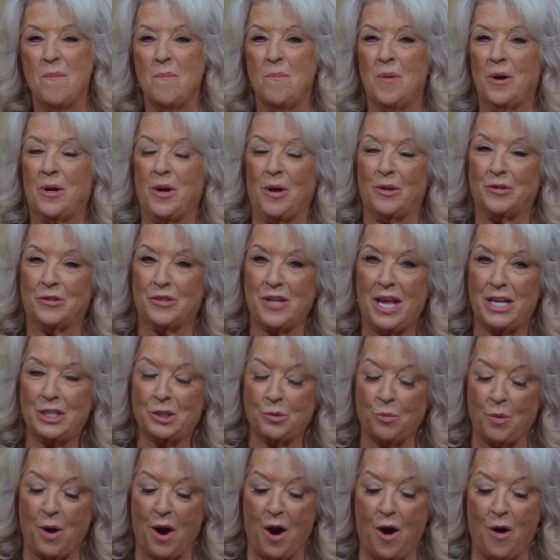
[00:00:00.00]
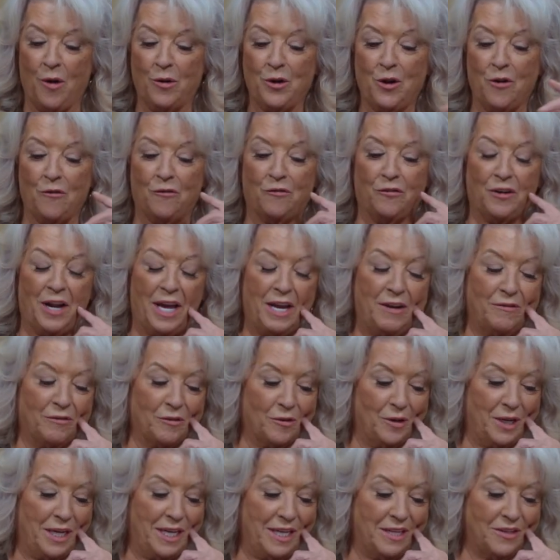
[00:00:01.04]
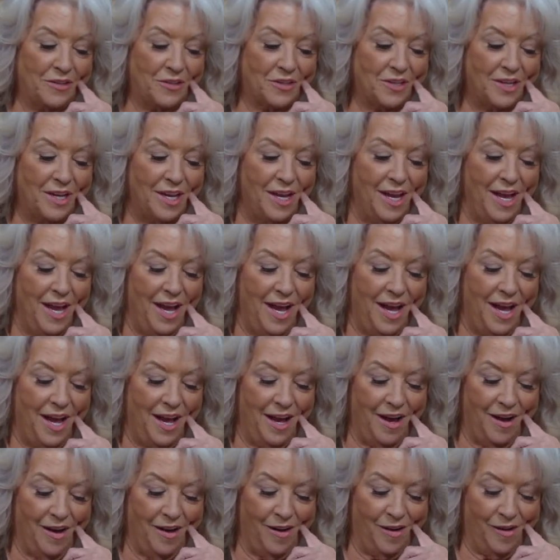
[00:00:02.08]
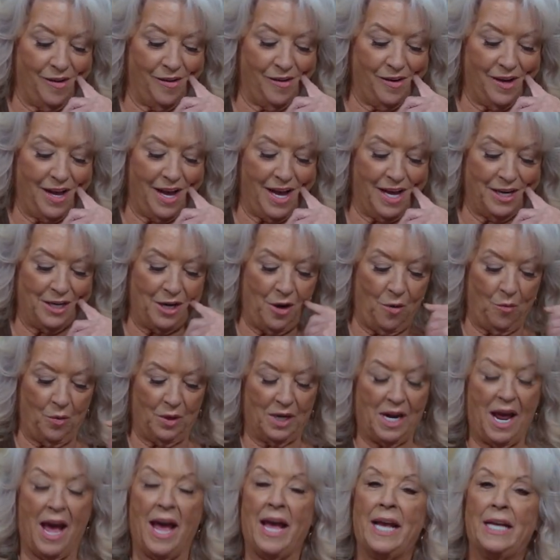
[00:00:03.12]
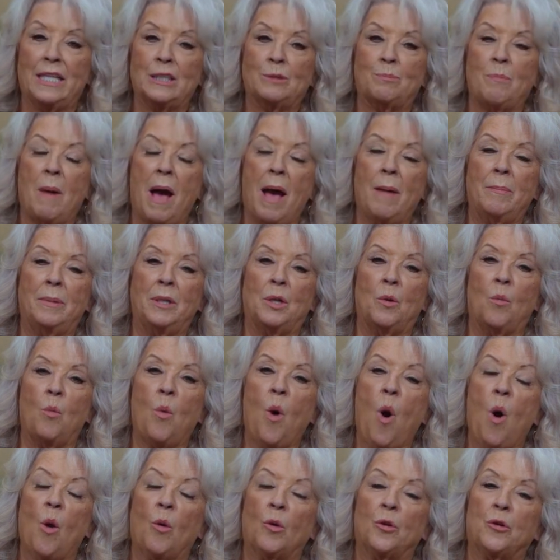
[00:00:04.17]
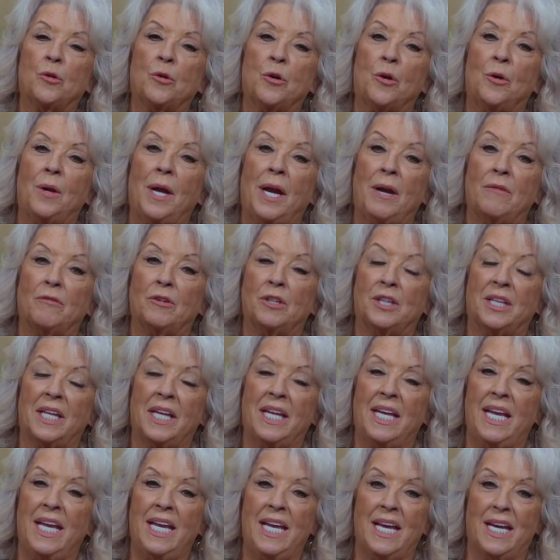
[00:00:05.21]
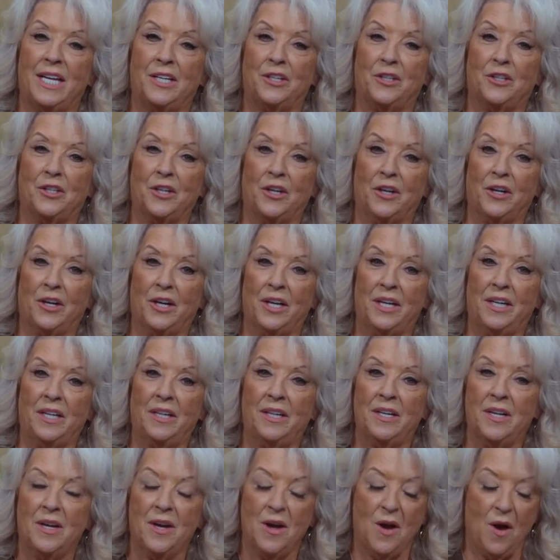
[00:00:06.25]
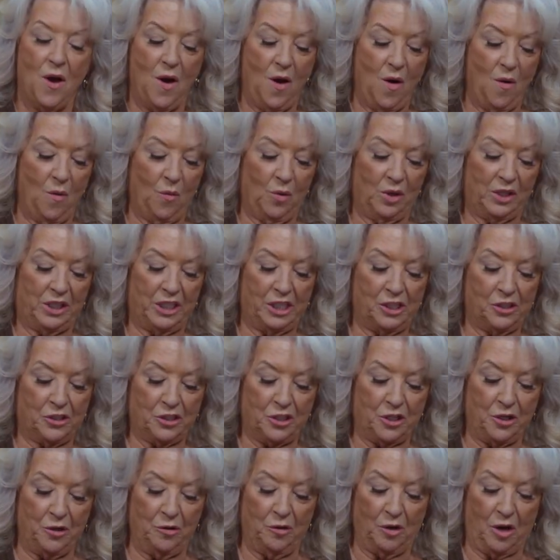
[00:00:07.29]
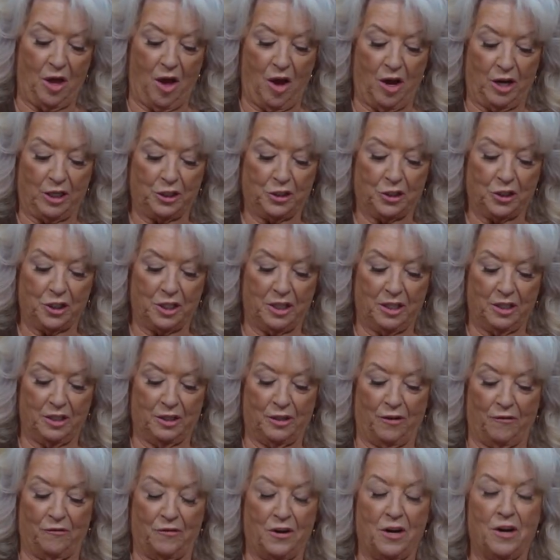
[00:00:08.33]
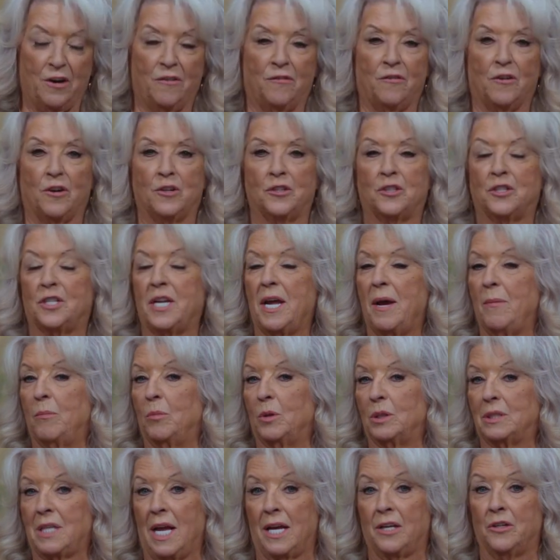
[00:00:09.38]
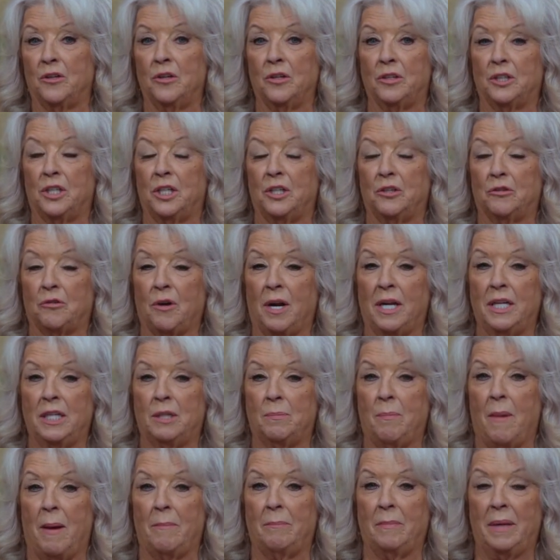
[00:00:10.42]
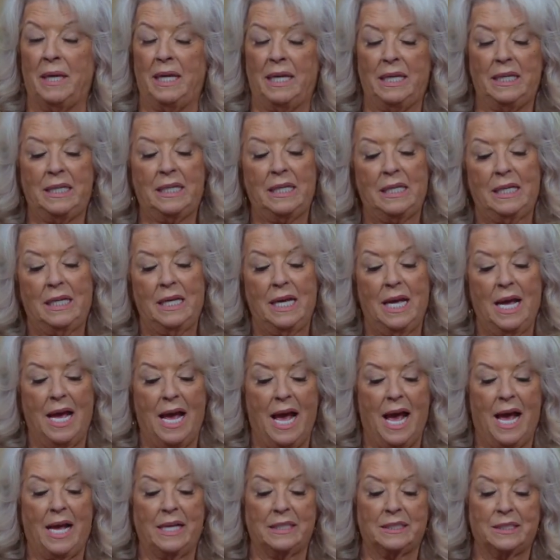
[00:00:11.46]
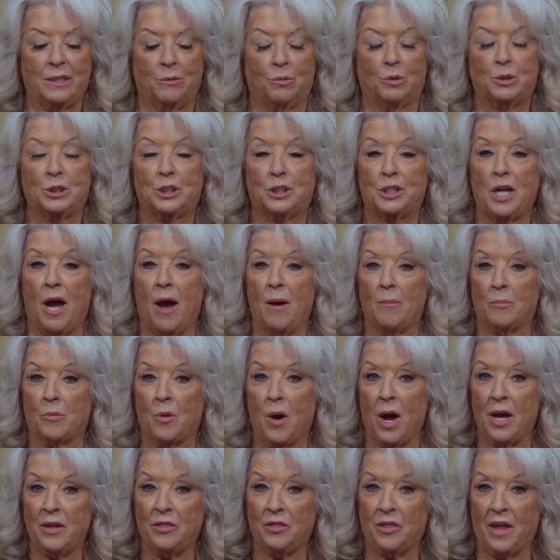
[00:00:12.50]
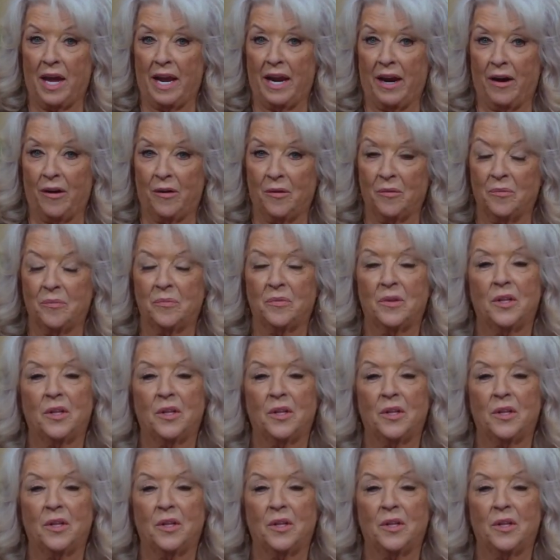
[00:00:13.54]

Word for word: because that's where all your flavor is. Uh, I know when I asked Bobby to walk through everything he had done with his goulash, the very first step was I cooked and drained my meat. I said, Well, stop right there.